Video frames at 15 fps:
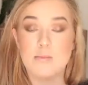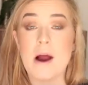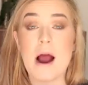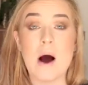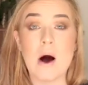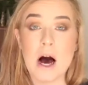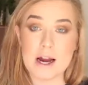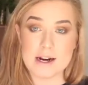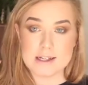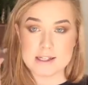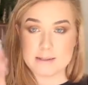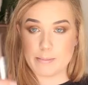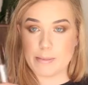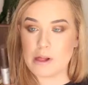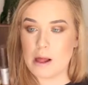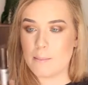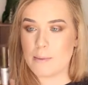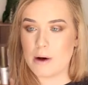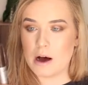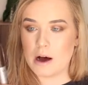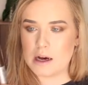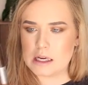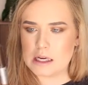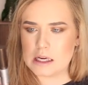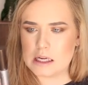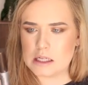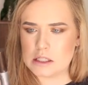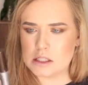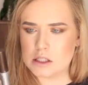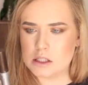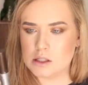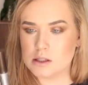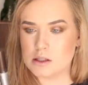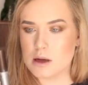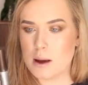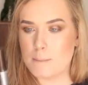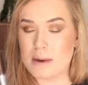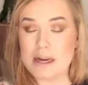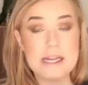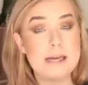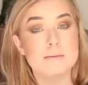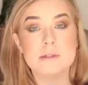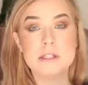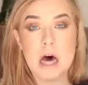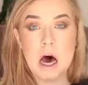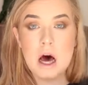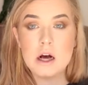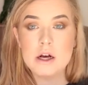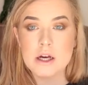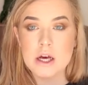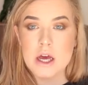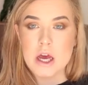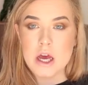Brow Artist Plumper in medium dark,